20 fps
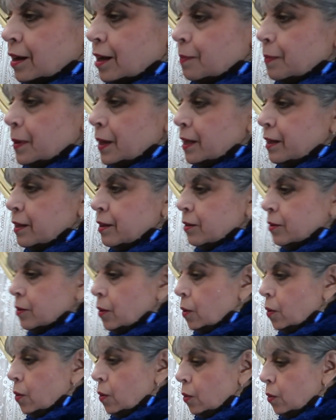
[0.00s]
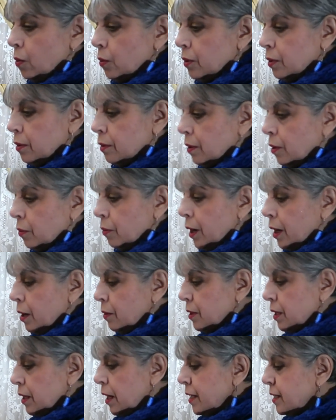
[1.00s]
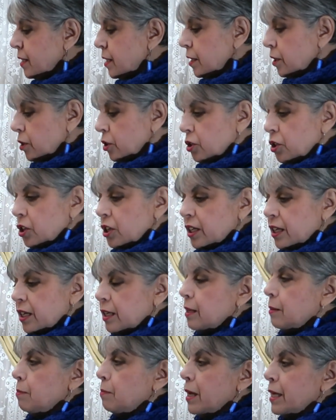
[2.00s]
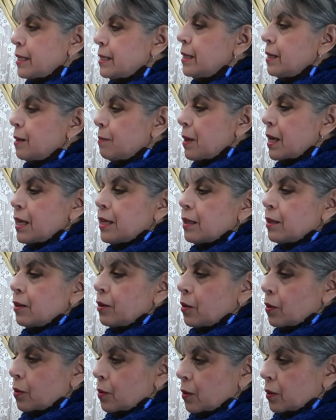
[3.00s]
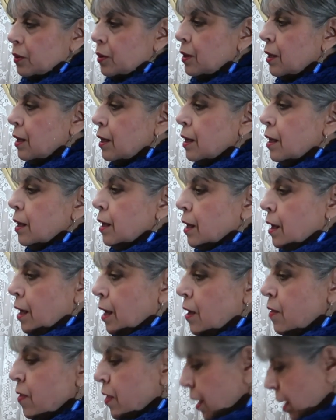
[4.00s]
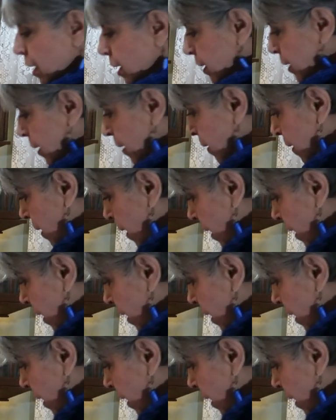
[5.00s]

I painted gold around it. I did it crooked and messy to make it look old. And then